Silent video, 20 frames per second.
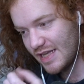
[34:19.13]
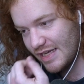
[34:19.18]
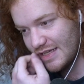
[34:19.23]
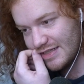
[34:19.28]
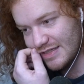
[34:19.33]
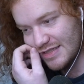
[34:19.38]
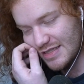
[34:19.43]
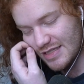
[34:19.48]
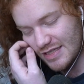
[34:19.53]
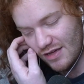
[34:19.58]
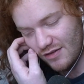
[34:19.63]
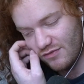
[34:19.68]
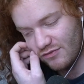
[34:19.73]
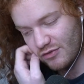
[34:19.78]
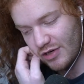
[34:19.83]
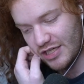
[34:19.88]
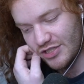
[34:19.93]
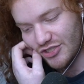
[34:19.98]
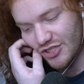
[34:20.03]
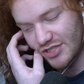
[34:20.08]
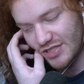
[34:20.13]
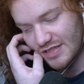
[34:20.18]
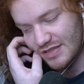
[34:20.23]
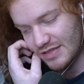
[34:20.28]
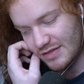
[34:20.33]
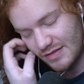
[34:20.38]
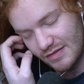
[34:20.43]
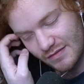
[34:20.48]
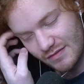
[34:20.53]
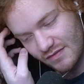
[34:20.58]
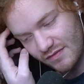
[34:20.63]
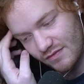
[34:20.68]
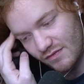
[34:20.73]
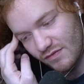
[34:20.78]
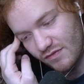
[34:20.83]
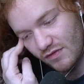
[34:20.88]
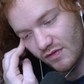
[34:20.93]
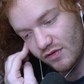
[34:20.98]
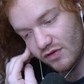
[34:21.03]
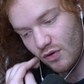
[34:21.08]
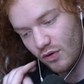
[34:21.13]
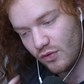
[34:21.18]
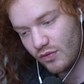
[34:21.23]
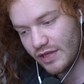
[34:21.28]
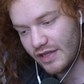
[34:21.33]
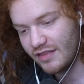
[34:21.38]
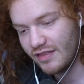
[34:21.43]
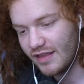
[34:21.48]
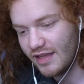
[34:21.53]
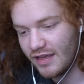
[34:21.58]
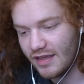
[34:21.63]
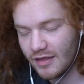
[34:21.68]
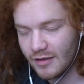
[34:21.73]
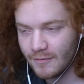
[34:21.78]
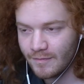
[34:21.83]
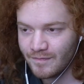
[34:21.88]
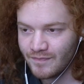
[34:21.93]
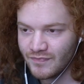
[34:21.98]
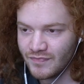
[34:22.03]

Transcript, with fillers: like, self-righteous holy thing.